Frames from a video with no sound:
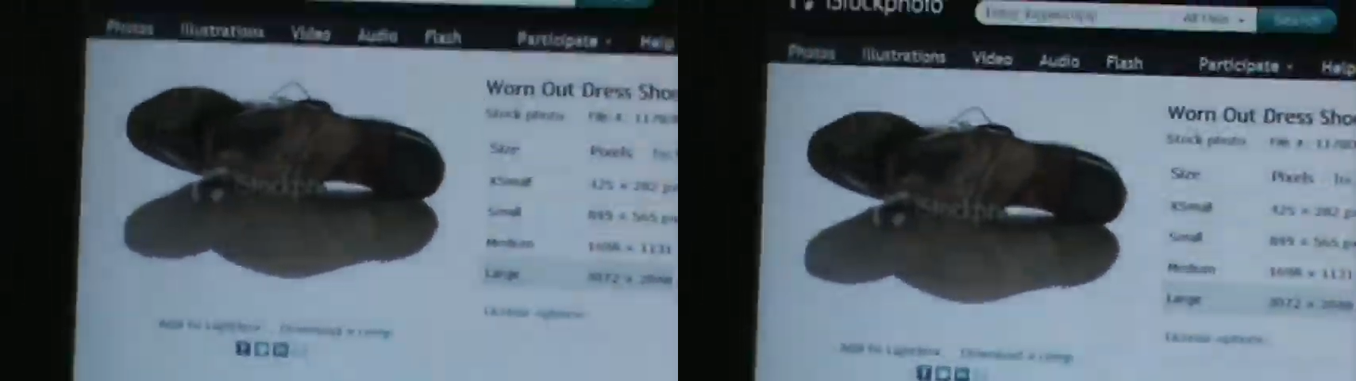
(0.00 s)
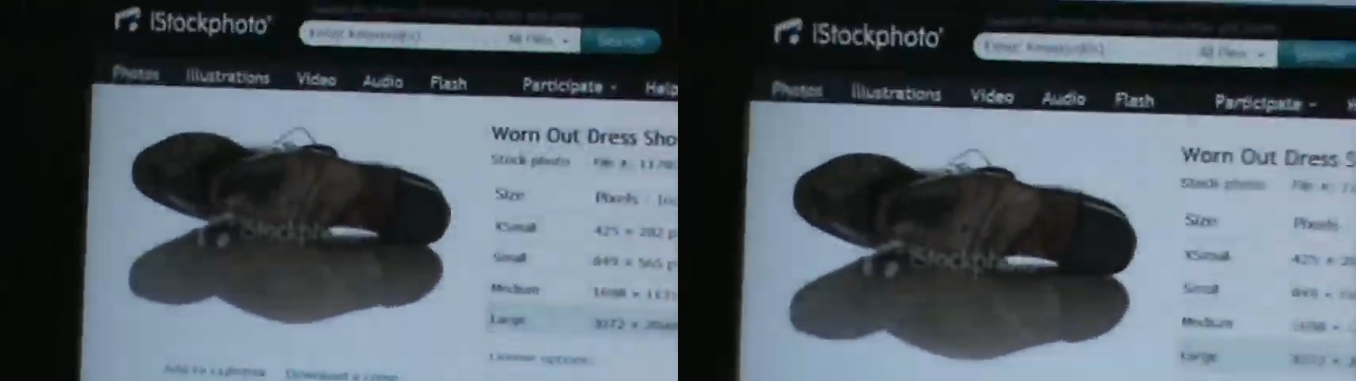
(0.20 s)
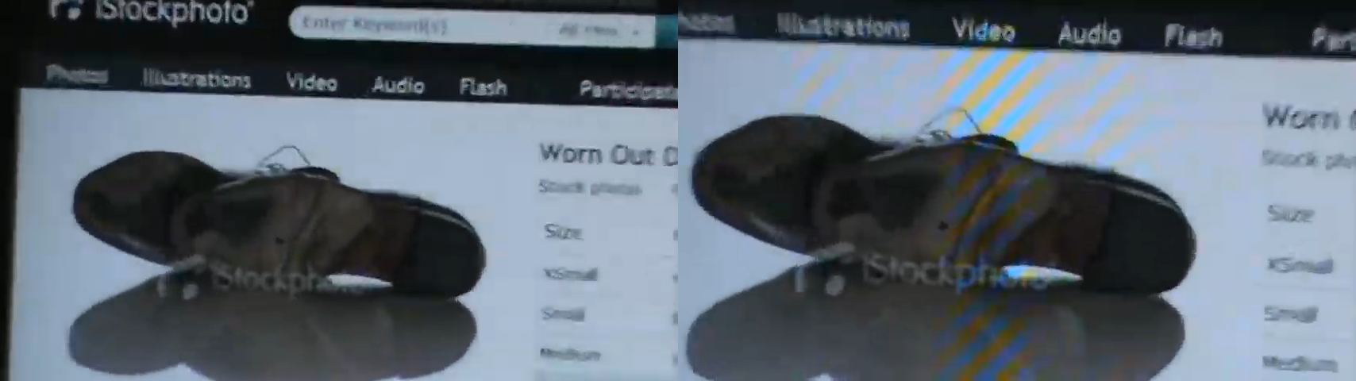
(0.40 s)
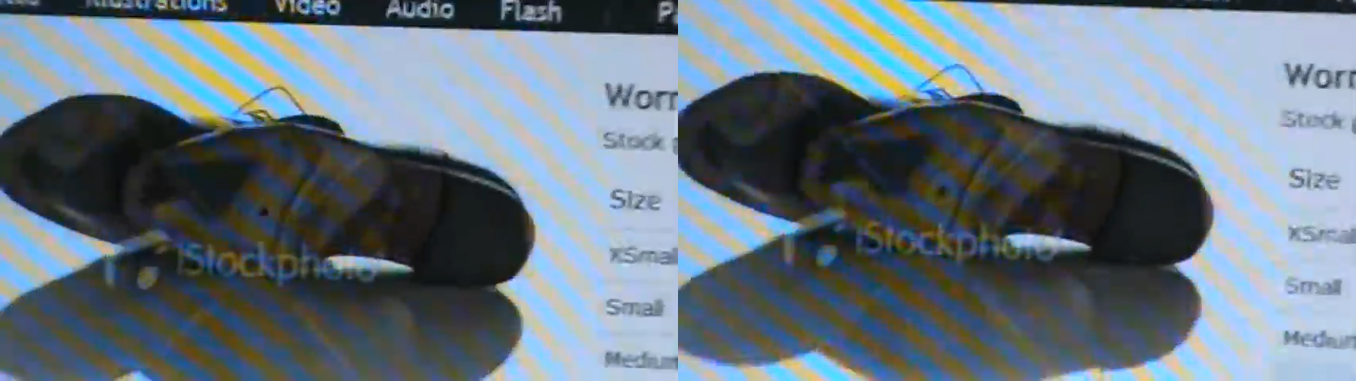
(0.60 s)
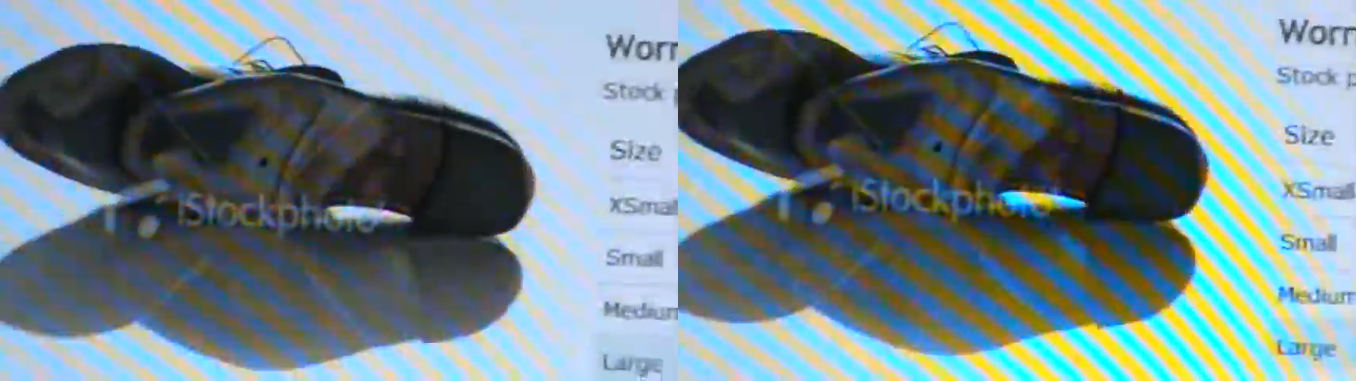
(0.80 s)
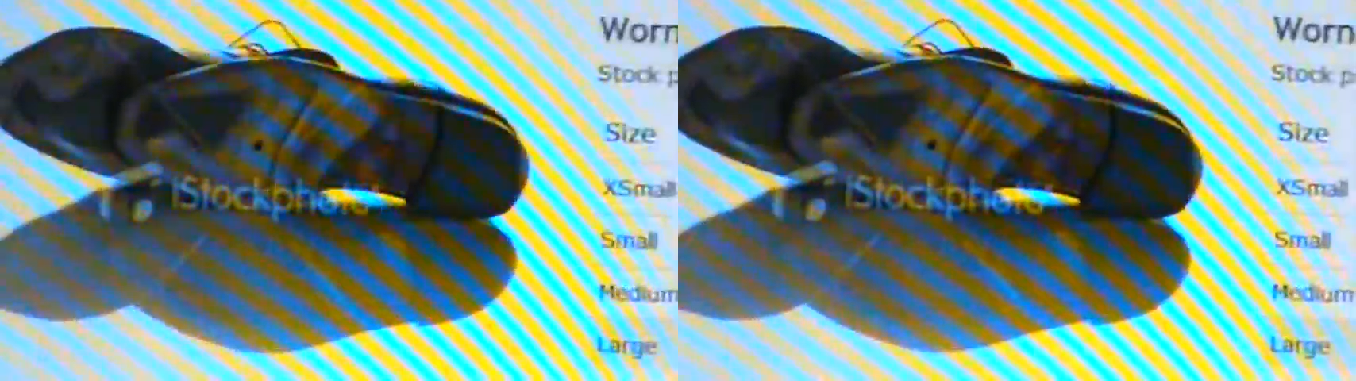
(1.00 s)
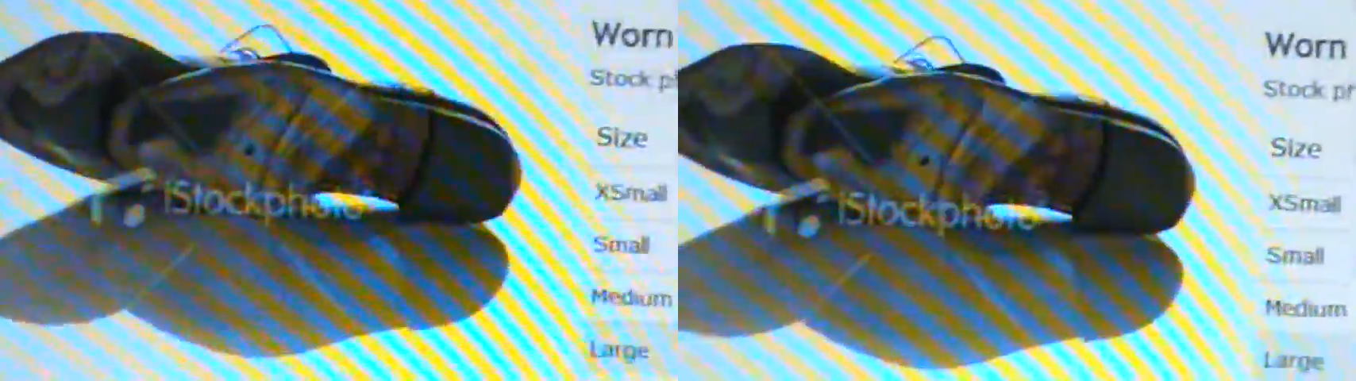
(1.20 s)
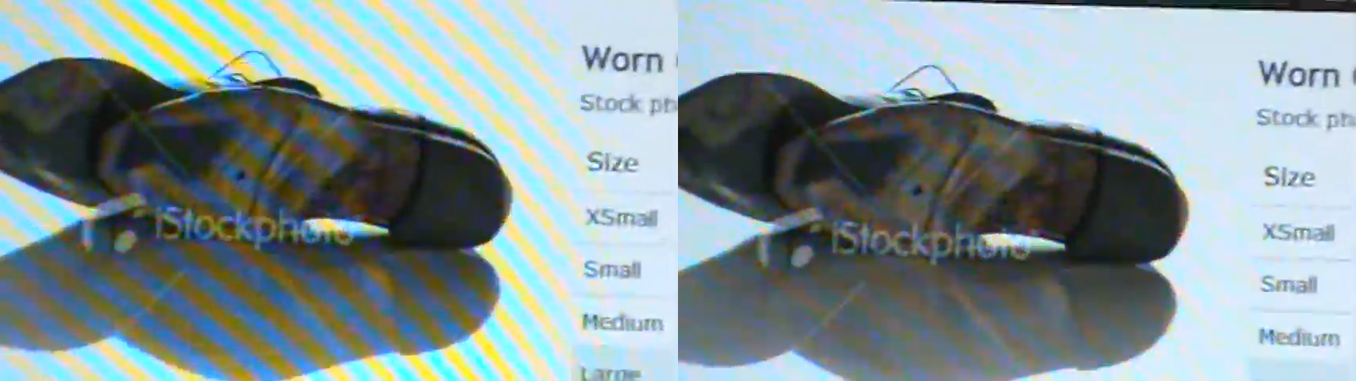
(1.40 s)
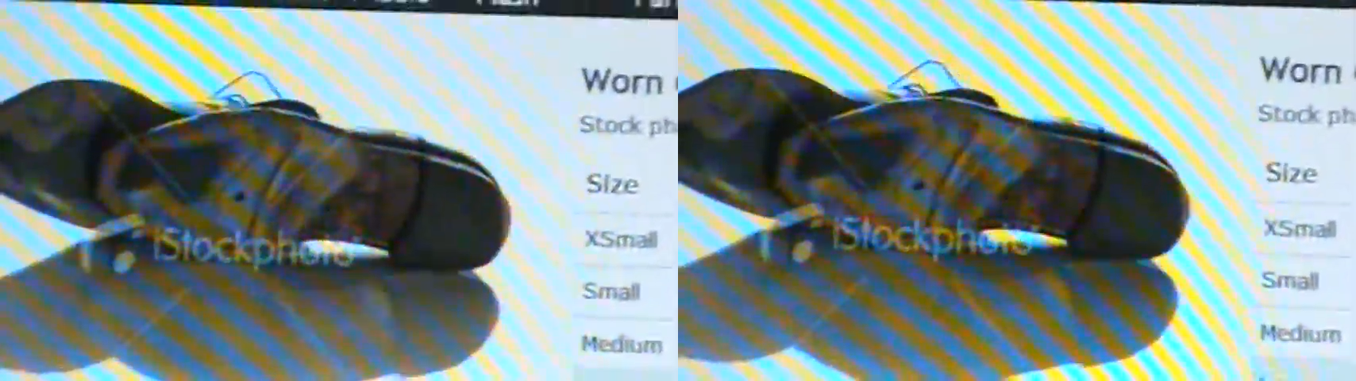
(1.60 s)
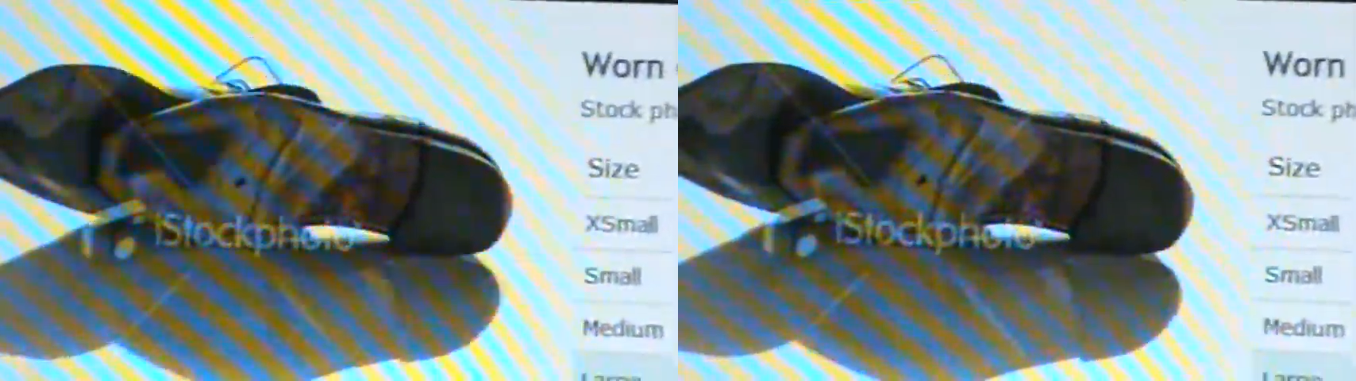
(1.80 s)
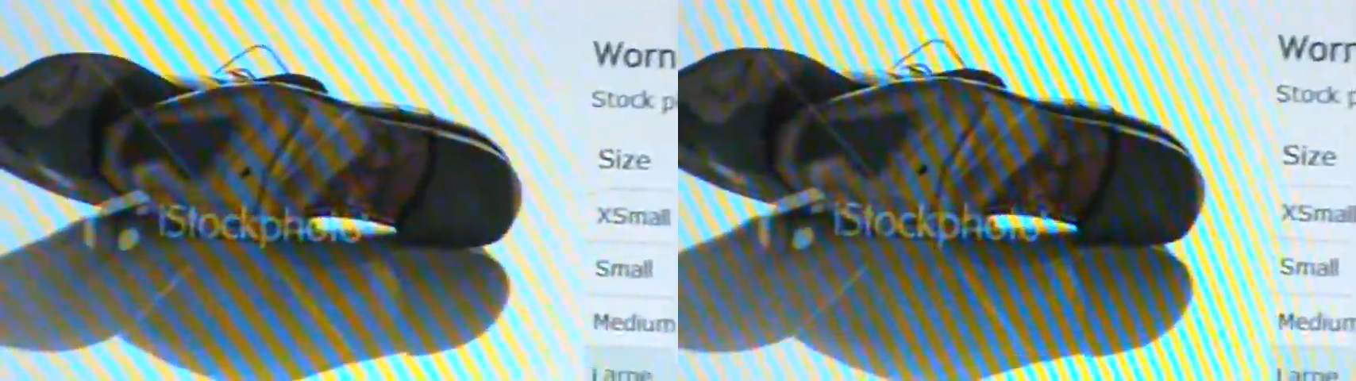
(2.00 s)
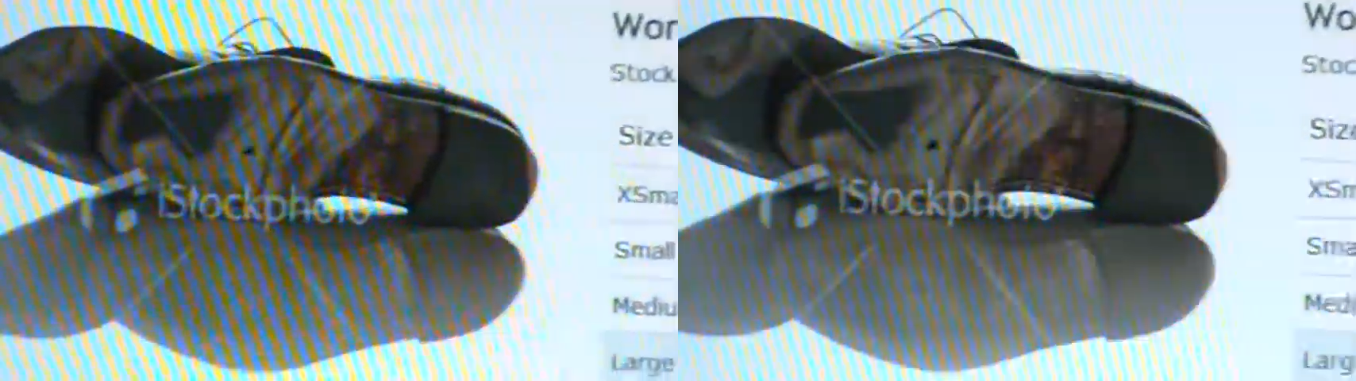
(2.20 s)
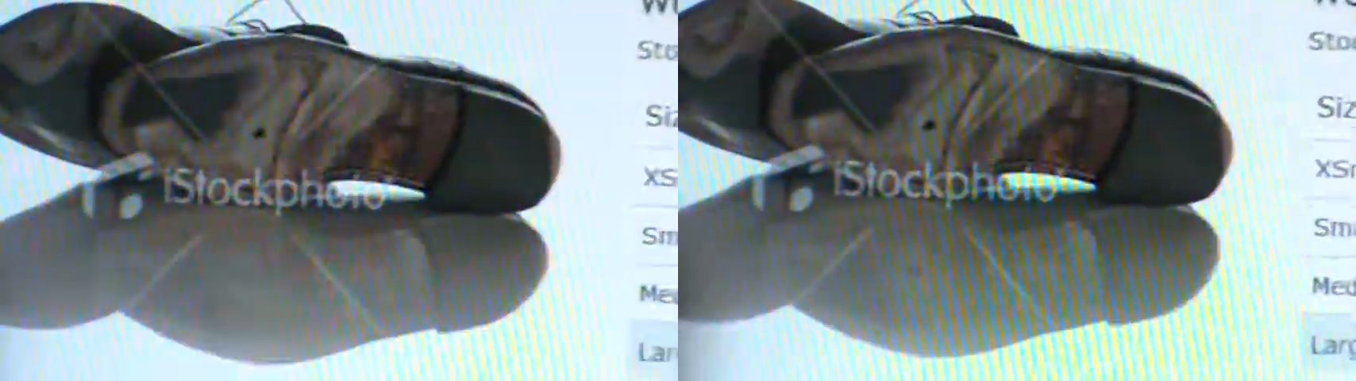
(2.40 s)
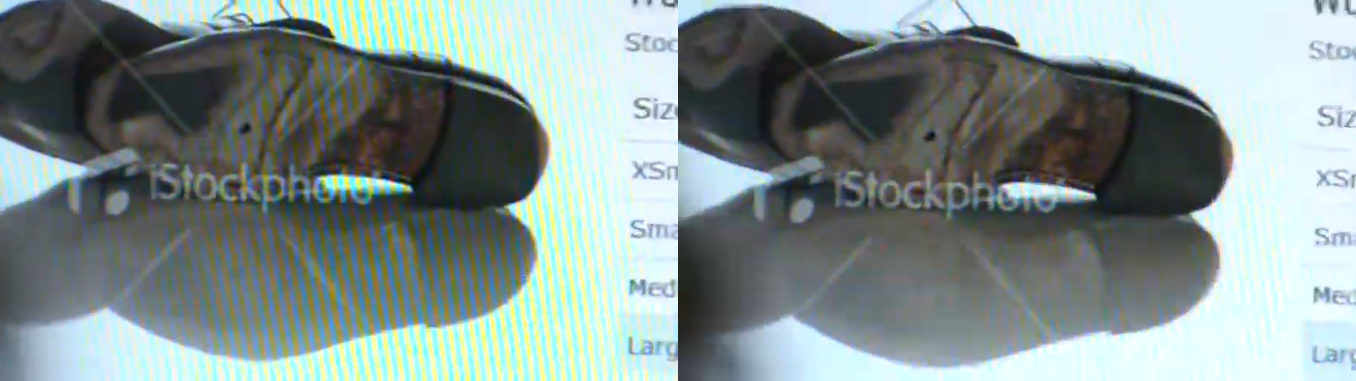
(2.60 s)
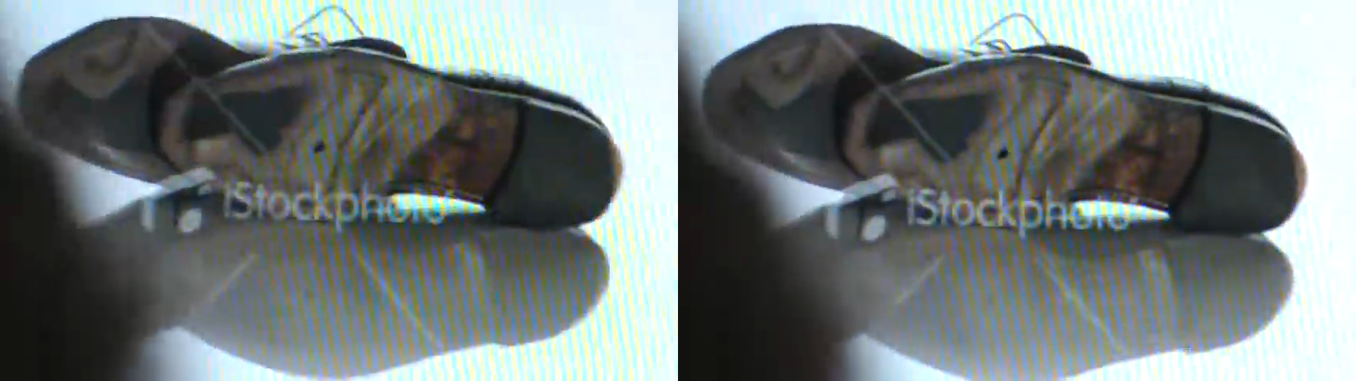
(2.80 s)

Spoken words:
No face is visible, so there are no lips to read.